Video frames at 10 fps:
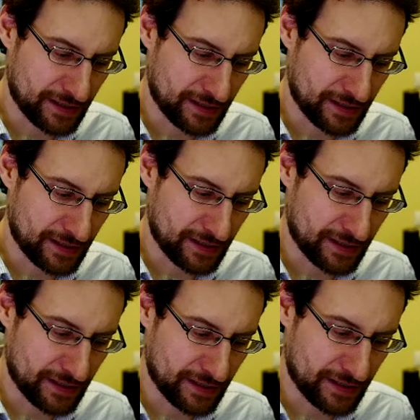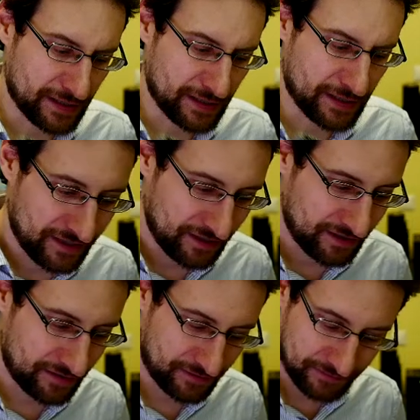drafting here
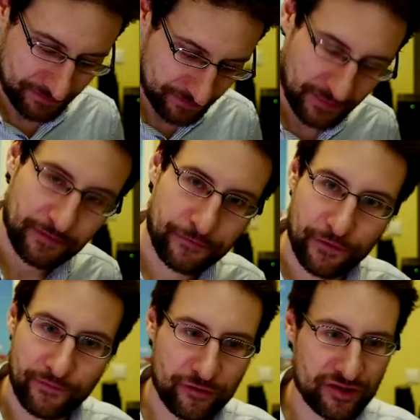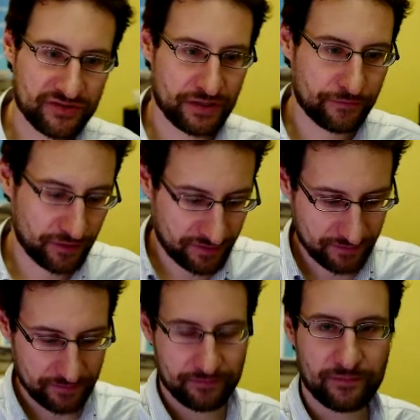in firmware stuff on
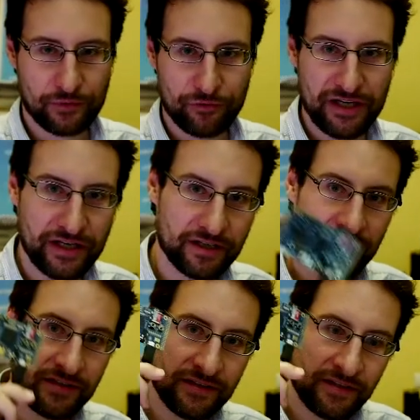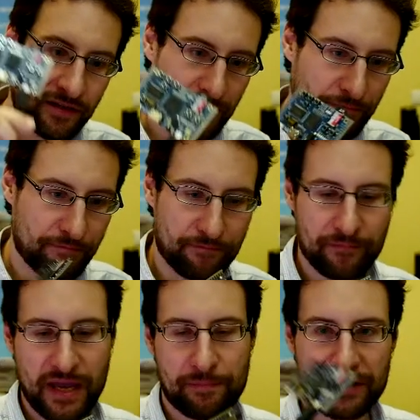reading
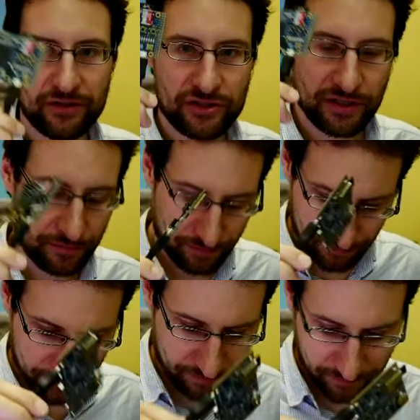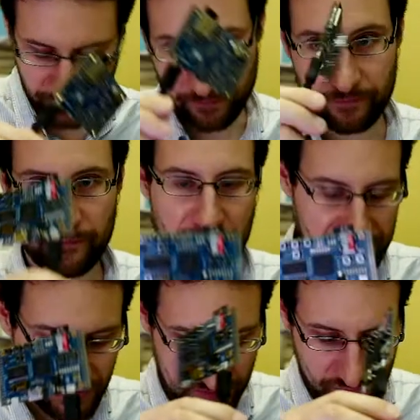partition and file
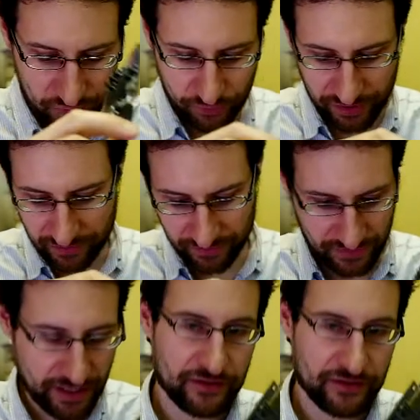system soon, and yeah,